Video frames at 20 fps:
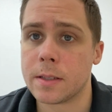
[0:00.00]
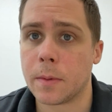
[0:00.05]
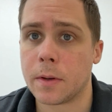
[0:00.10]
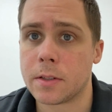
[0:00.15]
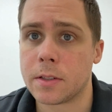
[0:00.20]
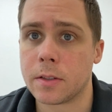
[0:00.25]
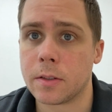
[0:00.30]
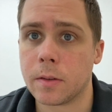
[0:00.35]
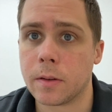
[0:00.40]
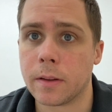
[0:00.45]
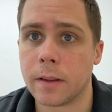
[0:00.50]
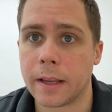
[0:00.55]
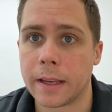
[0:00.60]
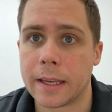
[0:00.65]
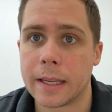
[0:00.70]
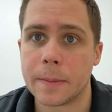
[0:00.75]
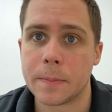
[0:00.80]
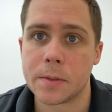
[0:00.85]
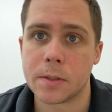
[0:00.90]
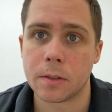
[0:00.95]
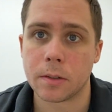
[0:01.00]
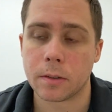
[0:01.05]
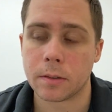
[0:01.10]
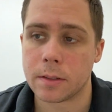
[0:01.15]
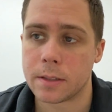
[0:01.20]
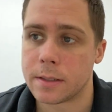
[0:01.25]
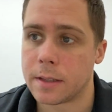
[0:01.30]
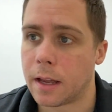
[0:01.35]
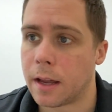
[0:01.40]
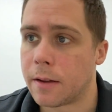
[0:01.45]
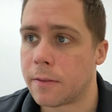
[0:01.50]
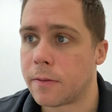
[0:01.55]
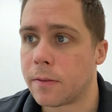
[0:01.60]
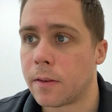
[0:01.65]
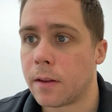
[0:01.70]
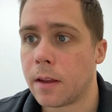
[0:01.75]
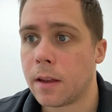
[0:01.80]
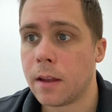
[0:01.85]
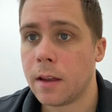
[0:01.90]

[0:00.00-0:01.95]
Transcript: I'm also doing like hip circle stuff.